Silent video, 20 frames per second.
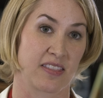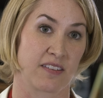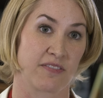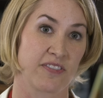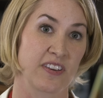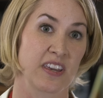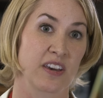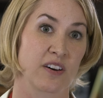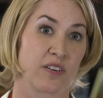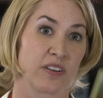the
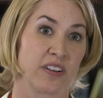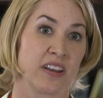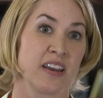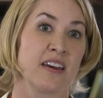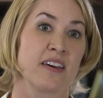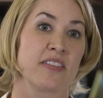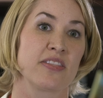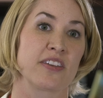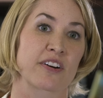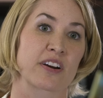field,
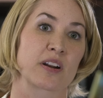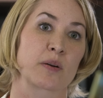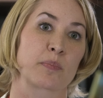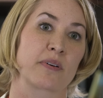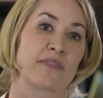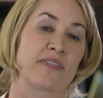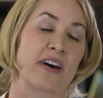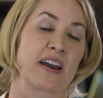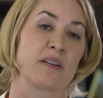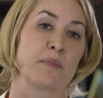they're going to
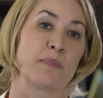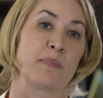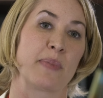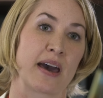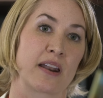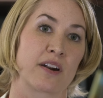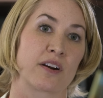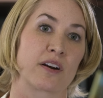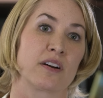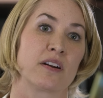provide a
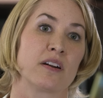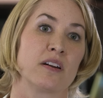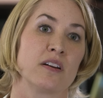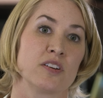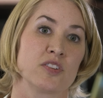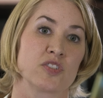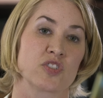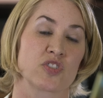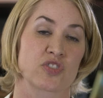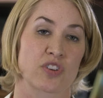better
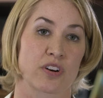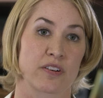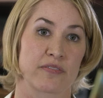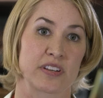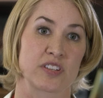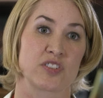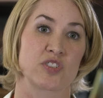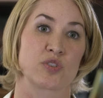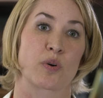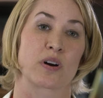
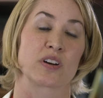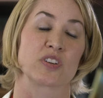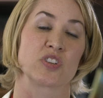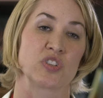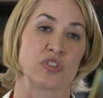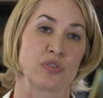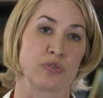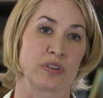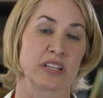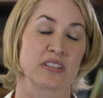service to our
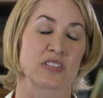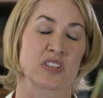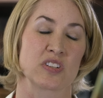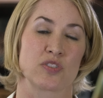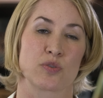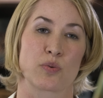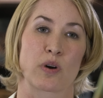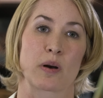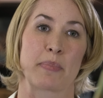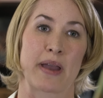students
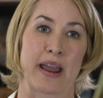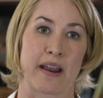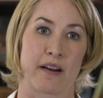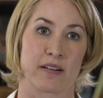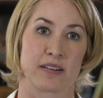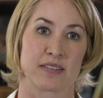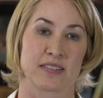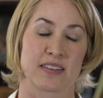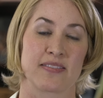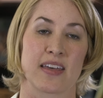and to our
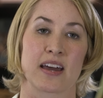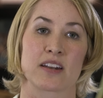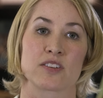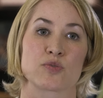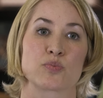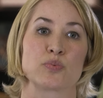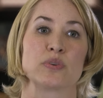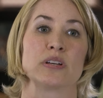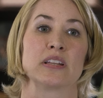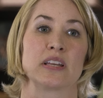parents, and that
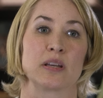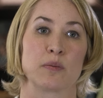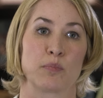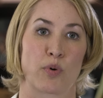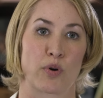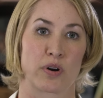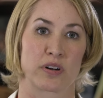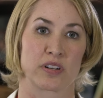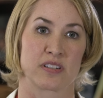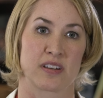is really
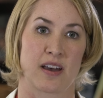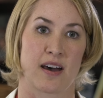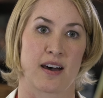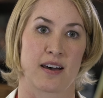important to